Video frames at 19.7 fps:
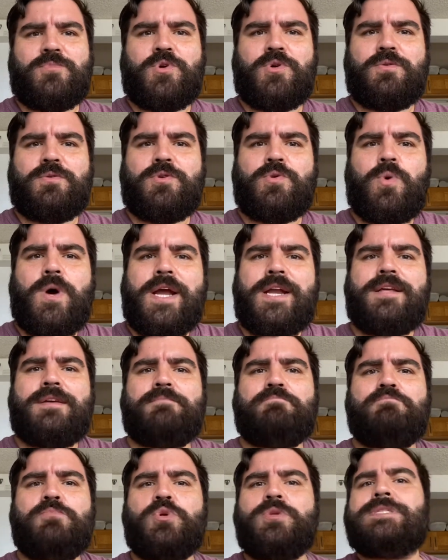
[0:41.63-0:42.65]
quite a
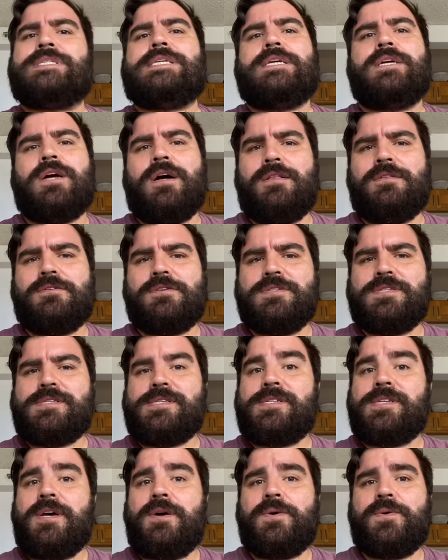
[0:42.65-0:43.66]
multicolored
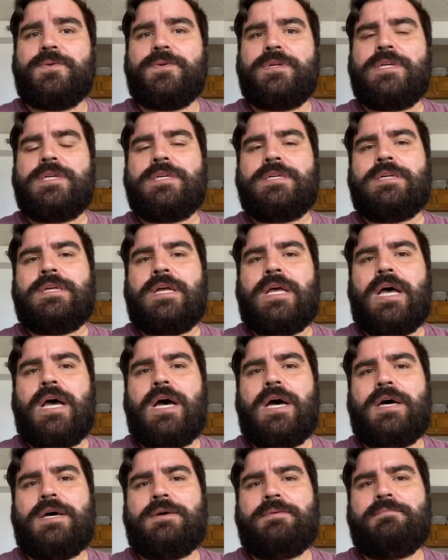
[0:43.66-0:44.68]
stone.
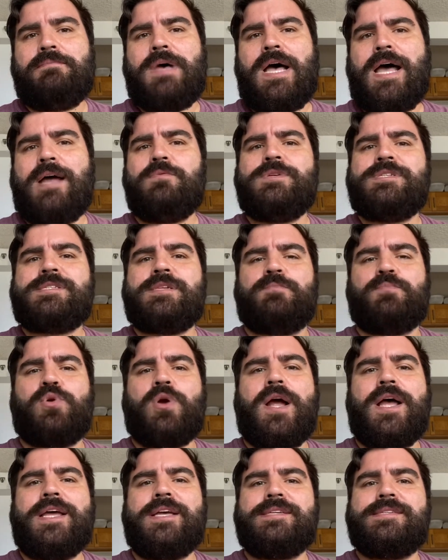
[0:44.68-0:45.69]
I was
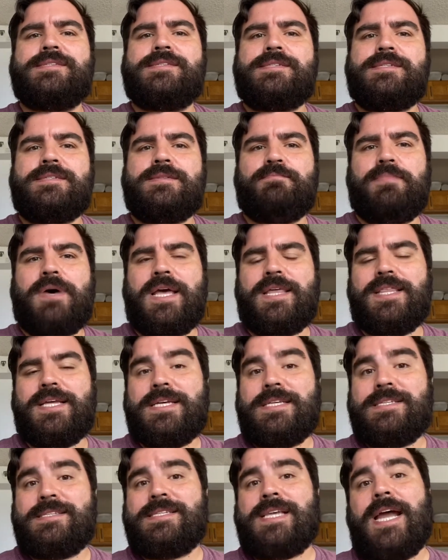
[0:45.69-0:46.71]
surprised by
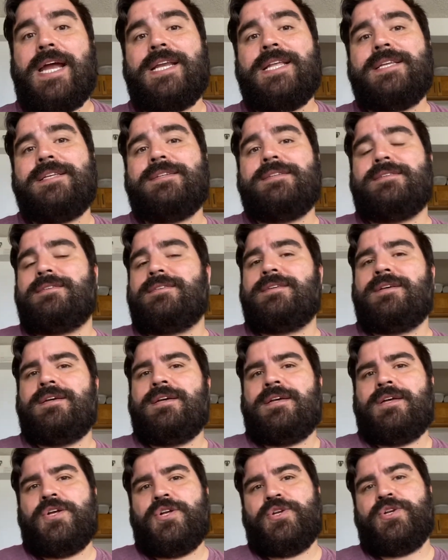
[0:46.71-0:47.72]
this. I didn't
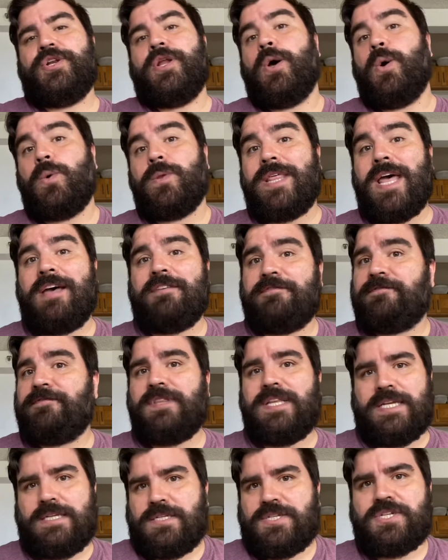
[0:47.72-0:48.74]
know that
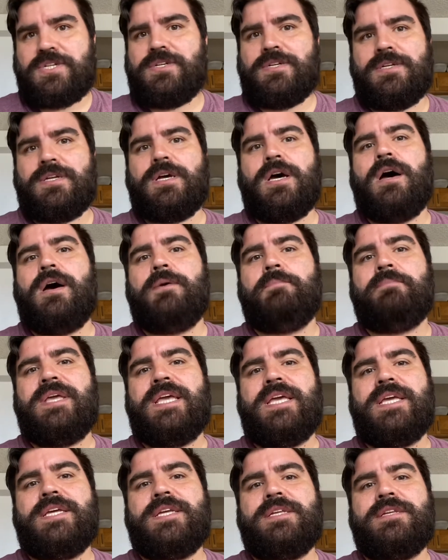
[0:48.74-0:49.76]
flint could come
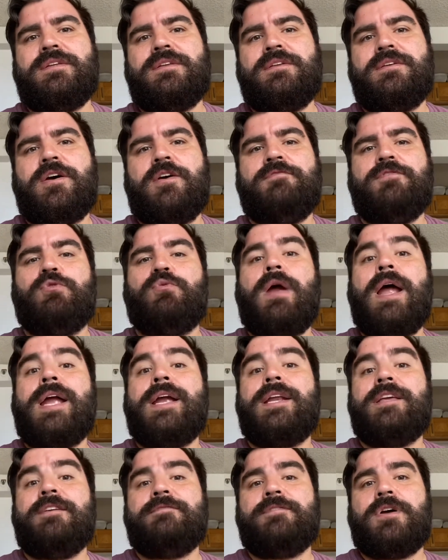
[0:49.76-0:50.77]
in a
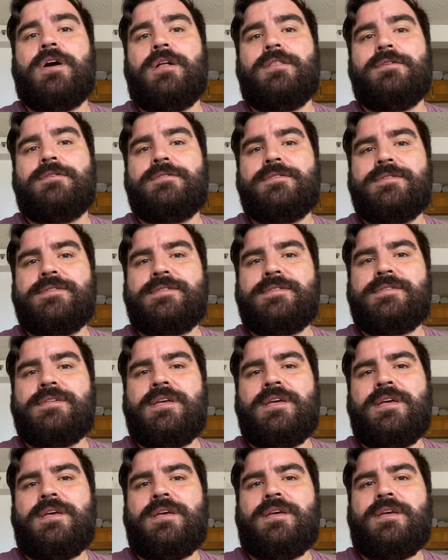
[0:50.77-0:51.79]
variety of colors,
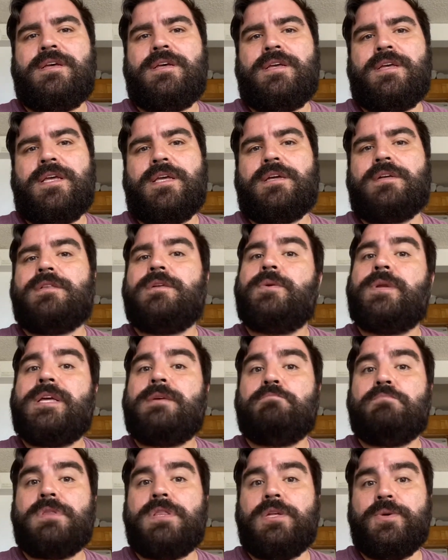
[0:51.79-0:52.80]
including
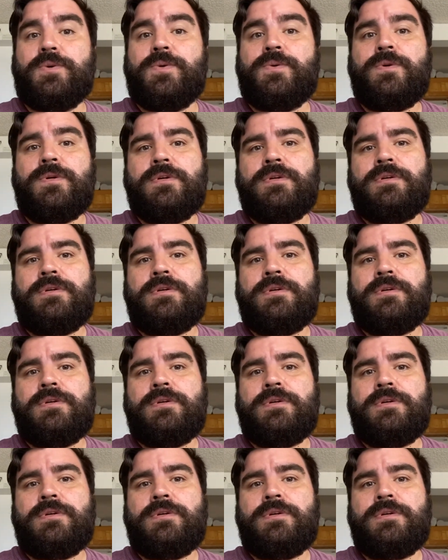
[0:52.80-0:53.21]
blue.